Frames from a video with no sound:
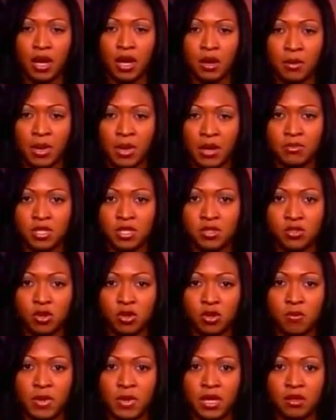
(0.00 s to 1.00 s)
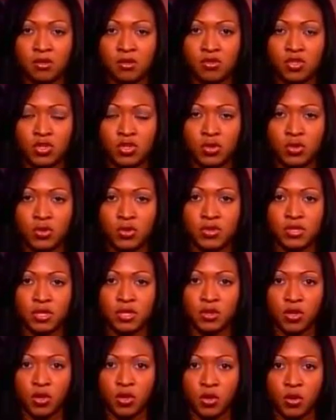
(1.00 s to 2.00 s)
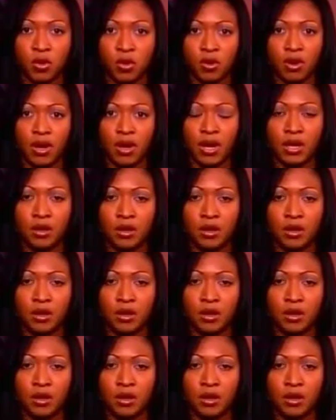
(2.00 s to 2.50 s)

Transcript: I'm determined to secure